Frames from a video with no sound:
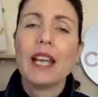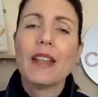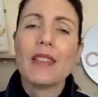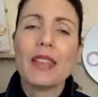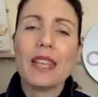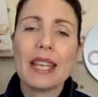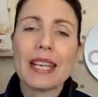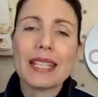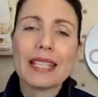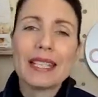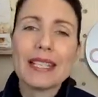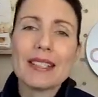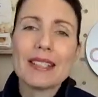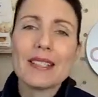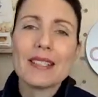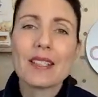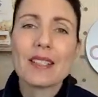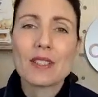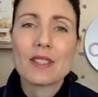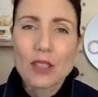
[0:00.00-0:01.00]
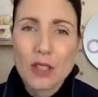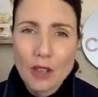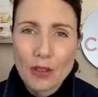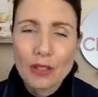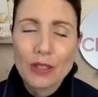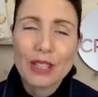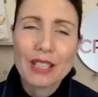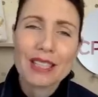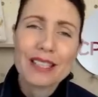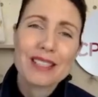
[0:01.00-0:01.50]
There is
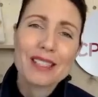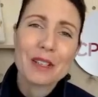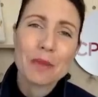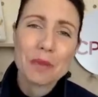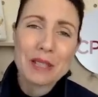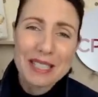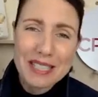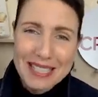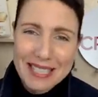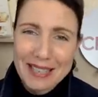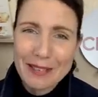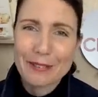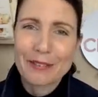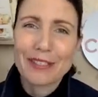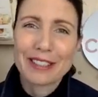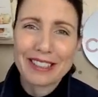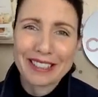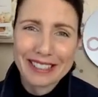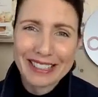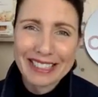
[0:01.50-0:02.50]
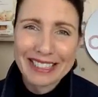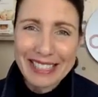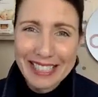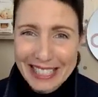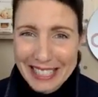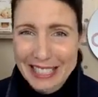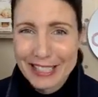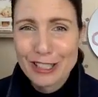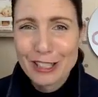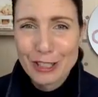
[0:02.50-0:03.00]
certain things that we definitely
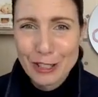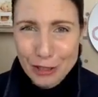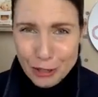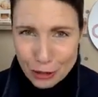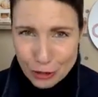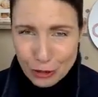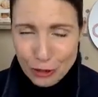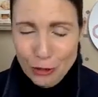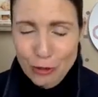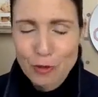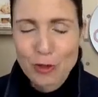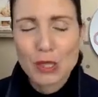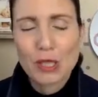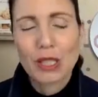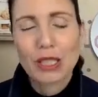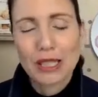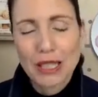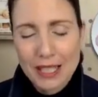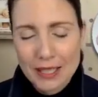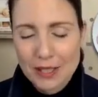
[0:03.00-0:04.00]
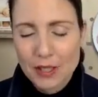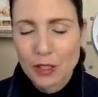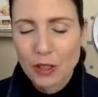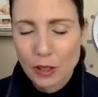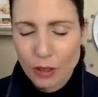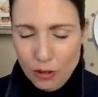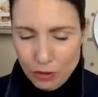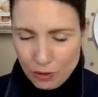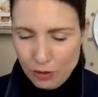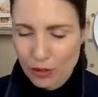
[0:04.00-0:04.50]
need to do. So let's
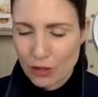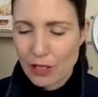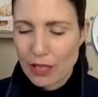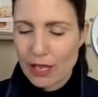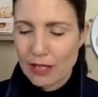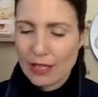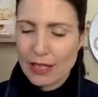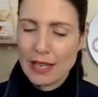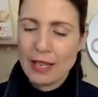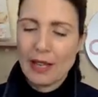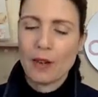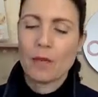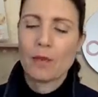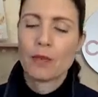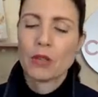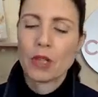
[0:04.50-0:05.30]
go through that now.